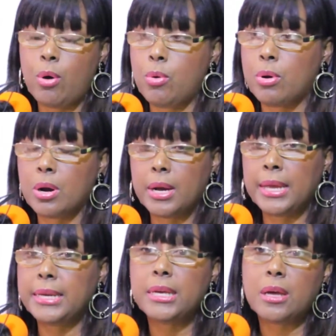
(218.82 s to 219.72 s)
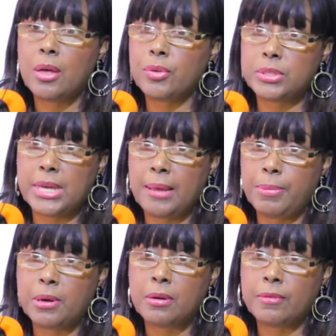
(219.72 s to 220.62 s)
or any other
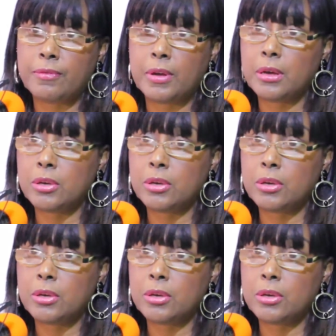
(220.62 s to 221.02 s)
type of,